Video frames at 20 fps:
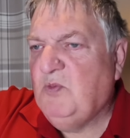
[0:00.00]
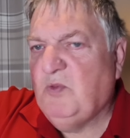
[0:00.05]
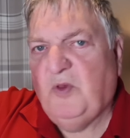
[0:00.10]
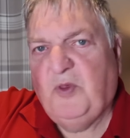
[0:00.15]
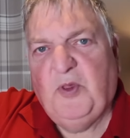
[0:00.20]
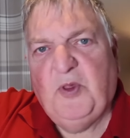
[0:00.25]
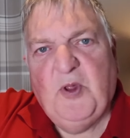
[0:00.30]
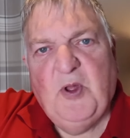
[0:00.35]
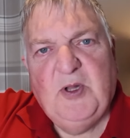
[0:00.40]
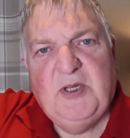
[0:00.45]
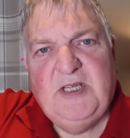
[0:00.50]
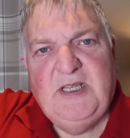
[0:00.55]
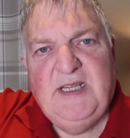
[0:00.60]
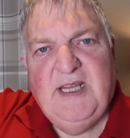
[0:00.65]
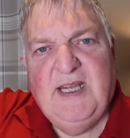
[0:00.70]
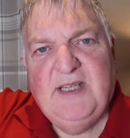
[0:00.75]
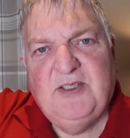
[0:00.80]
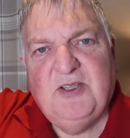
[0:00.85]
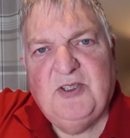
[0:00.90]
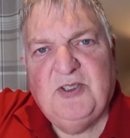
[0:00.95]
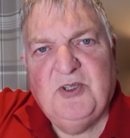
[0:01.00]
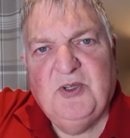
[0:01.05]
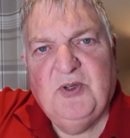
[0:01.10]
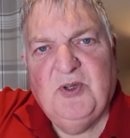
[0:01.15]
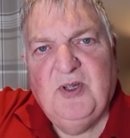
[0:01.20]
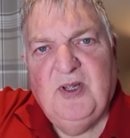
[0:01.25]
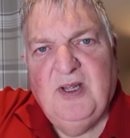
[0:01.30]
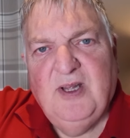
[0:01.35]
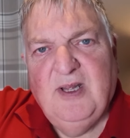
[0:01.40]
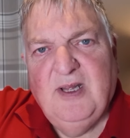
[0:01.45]
30 years or
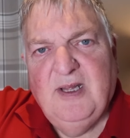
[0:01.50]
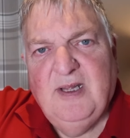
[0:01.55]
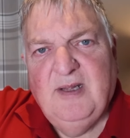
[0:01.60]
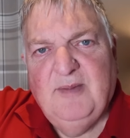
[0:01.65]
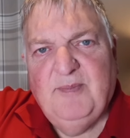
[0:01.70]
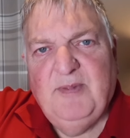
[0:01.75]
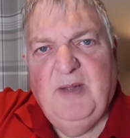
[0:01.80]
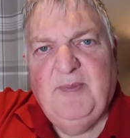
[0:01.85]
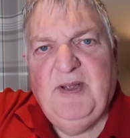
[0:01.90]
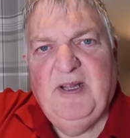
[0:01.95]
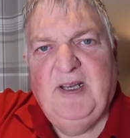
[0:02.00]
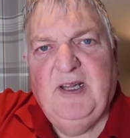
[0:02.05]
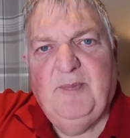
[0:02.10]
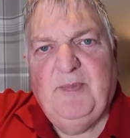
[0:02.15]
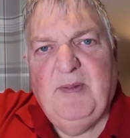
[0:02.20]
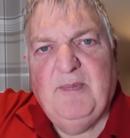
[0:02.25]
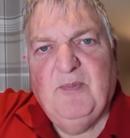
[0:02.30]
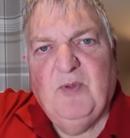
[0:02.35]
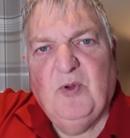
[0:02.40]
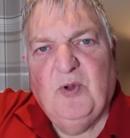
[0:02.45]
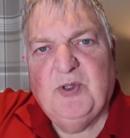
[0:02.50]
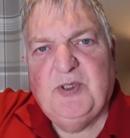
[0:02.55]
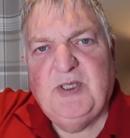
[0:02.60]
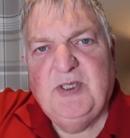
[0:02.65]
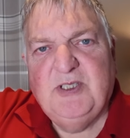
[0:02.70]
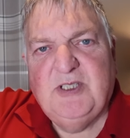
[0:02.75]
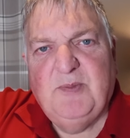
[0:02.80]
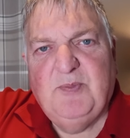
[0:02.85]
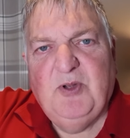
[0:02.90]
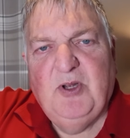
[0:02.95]
so, maybe a little bit more
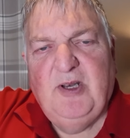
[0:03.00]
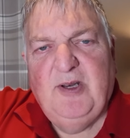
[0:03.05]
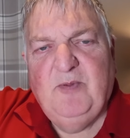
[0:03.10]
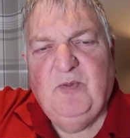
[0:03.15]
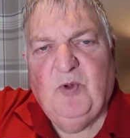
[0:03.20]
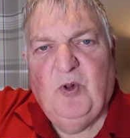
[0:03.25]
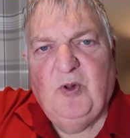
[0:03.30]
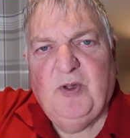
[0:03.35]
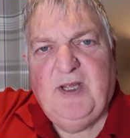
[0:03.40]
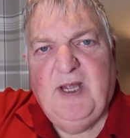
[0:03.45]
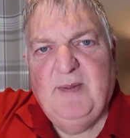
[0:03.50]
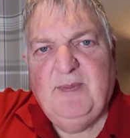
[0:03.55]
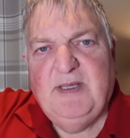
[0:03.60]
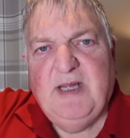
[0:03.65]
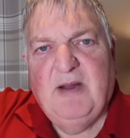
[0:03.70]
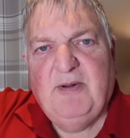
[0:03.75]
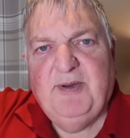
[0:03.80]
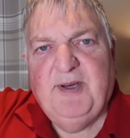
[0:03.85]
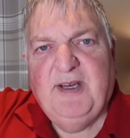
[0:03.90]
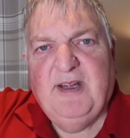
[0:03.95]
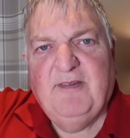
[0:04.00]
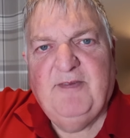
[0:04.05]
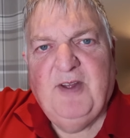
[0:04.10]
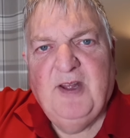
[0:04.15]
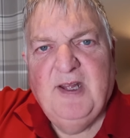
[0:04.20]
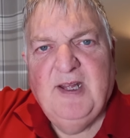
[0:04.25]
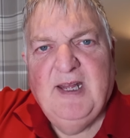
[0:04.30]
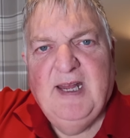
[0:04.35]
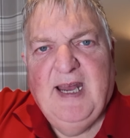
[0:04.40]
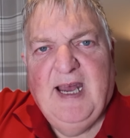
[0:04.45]
since the Berlin Wall came down, and I've
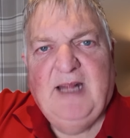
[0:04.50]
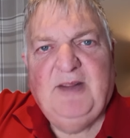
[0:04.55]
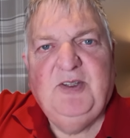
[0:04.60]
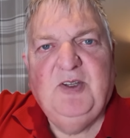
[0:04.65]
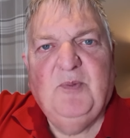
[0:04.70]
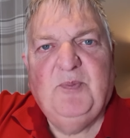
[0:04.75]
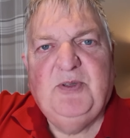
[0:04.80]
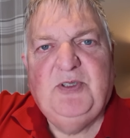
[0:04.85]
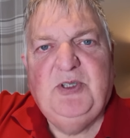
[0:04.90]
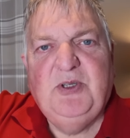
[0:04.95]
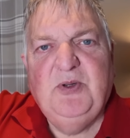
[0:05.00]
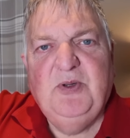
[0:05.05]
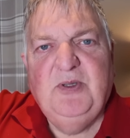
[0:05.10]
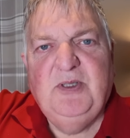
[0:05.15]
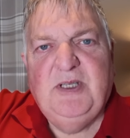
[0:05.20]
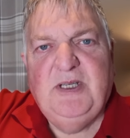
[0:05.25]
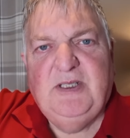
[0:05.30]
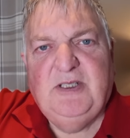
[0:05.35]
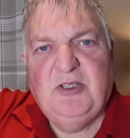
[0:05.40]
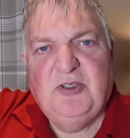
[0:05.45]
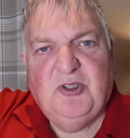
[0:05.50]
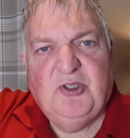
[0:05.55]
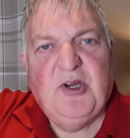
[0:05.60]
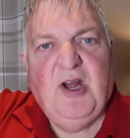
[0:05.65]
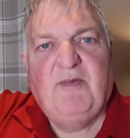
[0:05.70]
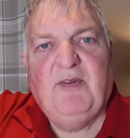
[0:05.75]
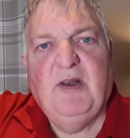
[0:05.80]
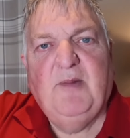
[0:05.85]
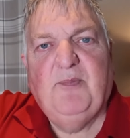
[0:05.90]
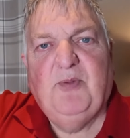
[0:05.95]
had the opportunity to travel